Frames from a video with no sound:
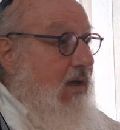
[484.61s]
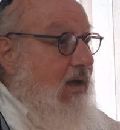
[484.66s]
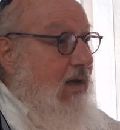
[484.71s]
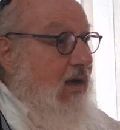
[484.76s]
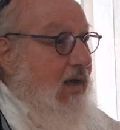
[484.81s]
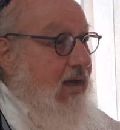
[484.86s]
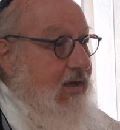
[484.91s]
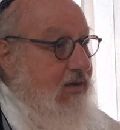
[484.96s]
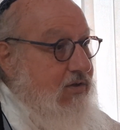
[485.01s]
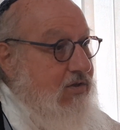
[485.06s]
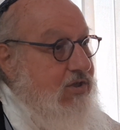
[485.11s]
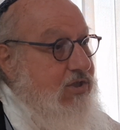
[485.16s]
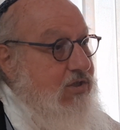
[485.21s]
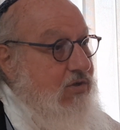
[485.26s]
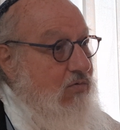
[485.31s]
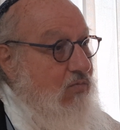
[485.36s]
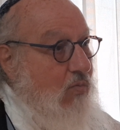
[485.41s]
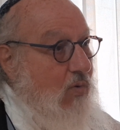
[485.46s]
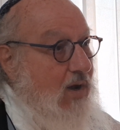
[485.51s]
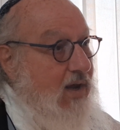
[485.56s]
I
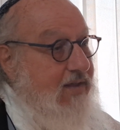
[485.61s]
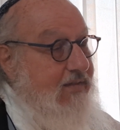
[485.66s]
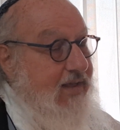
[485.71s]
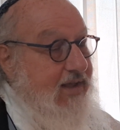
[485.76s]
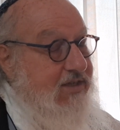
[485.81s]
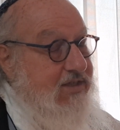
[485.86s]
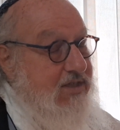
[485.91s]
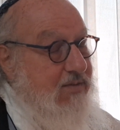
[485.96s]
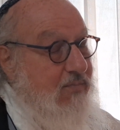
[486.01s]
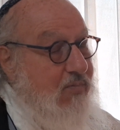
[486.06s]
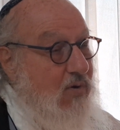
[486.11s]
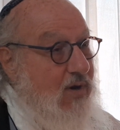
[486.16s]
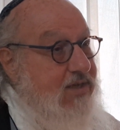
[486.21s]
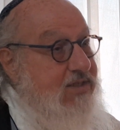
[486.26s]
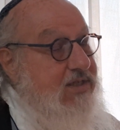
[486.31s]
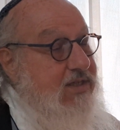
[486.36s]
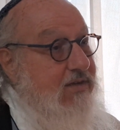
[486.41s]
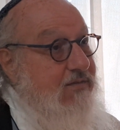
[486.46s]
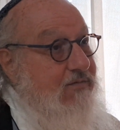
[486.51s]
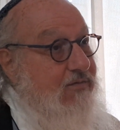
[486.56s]
understood why they
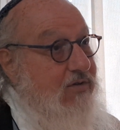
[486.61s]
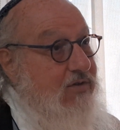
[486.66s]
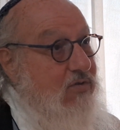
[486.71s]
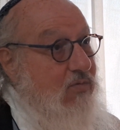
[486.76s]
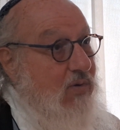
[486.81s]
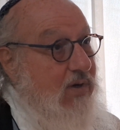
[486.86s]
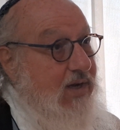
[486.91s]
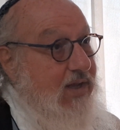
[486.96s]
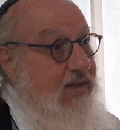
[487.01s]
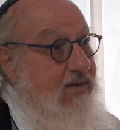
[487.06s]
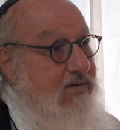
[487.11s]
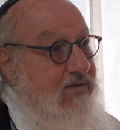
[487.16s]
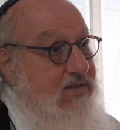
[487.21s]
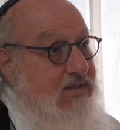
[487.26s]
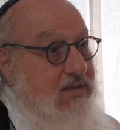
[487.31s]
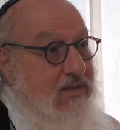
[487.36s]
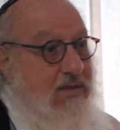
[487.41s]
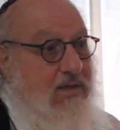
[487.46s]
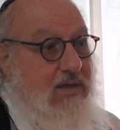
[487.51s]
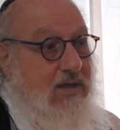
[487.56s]
suppressed it for 20 years.
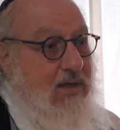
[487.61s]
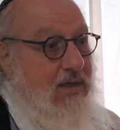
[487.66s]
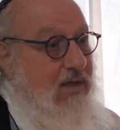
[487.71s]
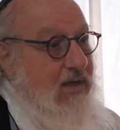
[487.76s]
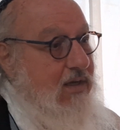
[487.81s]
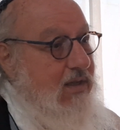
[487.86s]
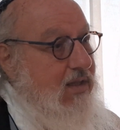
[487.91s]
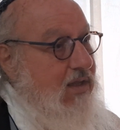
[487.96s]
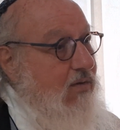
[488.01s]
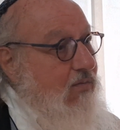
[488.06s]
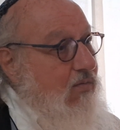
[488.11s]
There